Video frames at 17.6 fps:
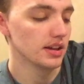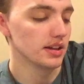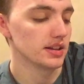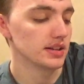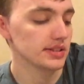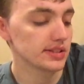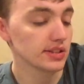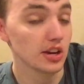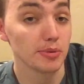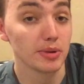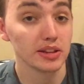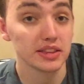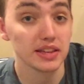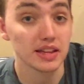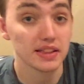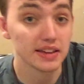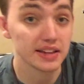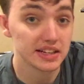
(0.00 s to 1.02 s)
Sorry about
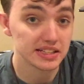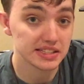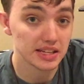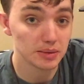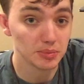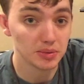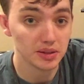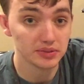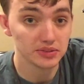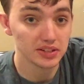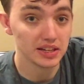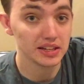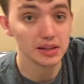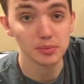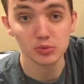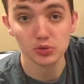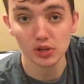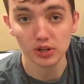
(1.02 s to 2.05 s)
that. Like I said, I'm left-handed.
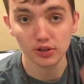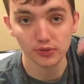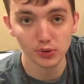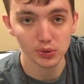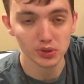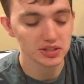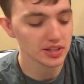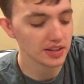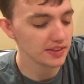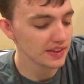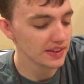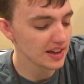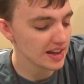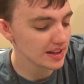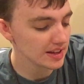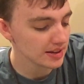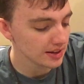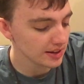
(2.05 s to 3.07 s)
I'm trying to focus on
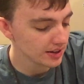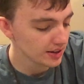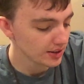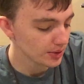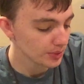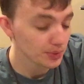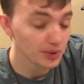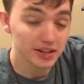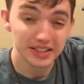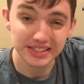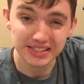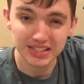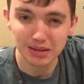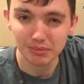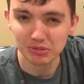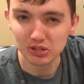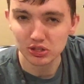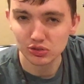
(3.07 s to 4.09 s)
that. Writing's
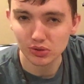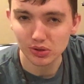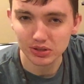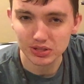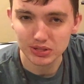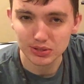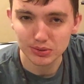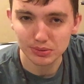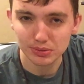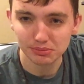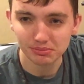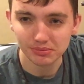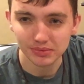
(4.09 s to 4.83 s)
not my strong suit.